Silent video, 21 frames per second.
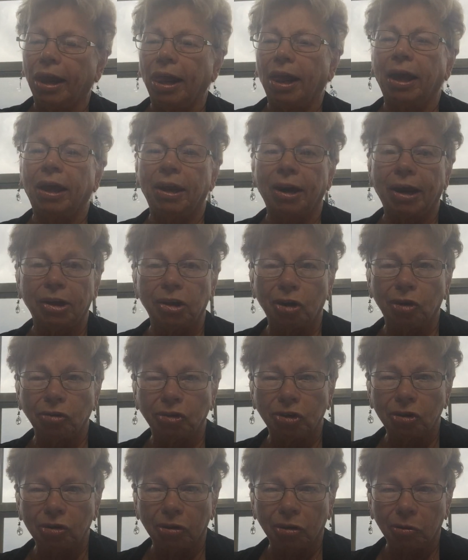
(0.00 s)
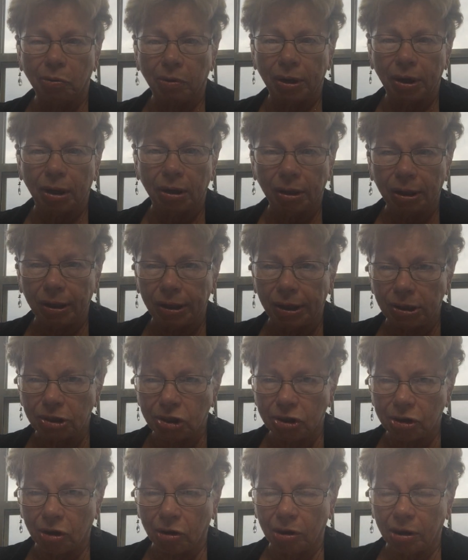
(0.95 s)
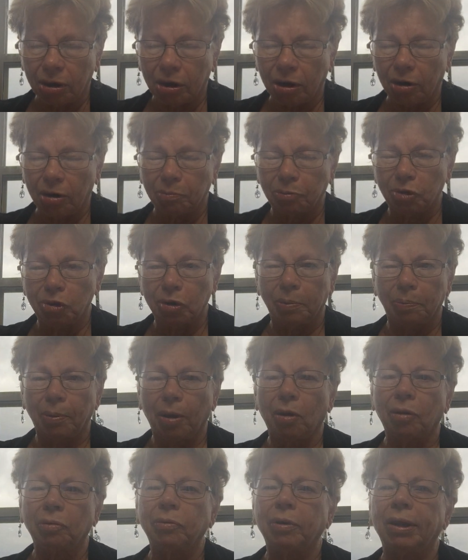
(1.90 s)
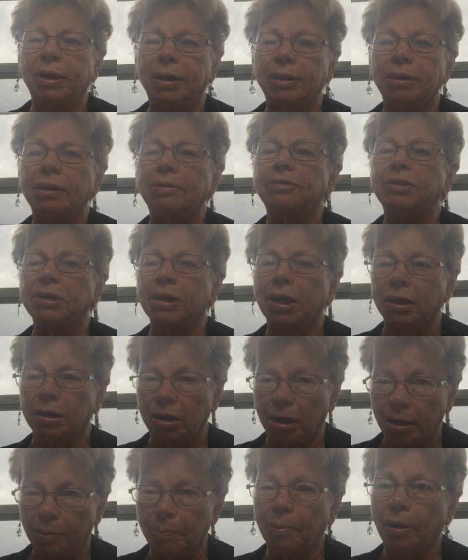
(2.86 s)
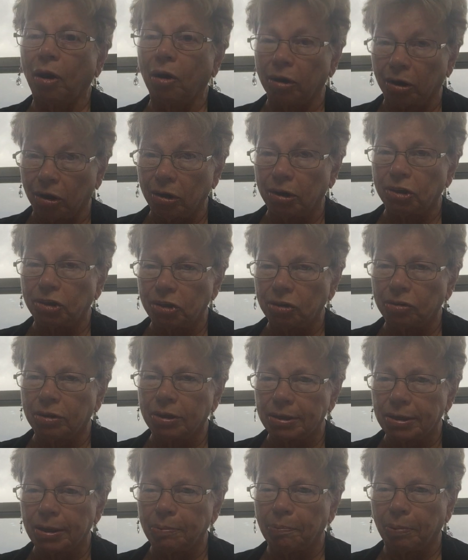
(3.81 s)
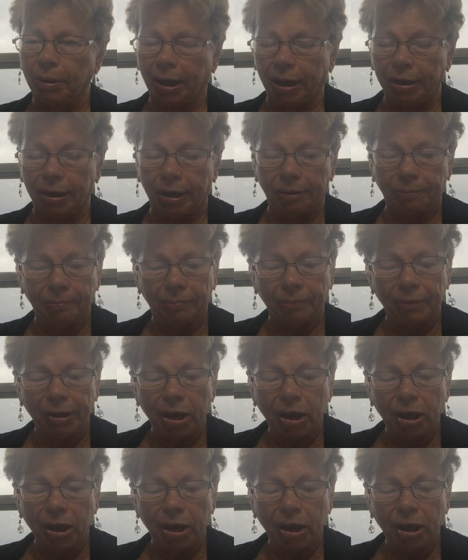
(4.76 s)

And I know 2 or 3 at least on our trip already that signed up are going to do the zip lining.